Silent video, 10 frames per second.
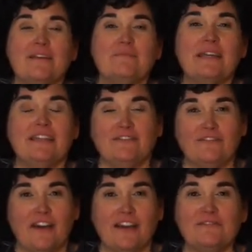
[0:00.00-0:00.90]
making
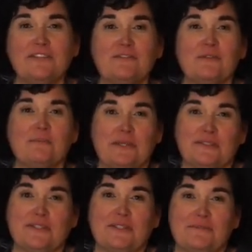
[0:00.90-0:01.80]
5 different
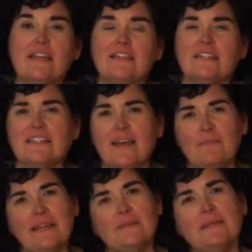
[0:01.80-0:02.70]
meals. Does that
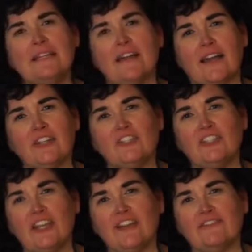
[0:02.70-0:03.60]
make me an iron
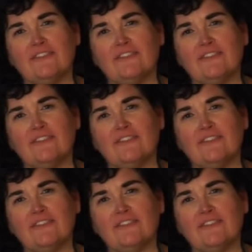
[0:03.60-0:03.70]
chef?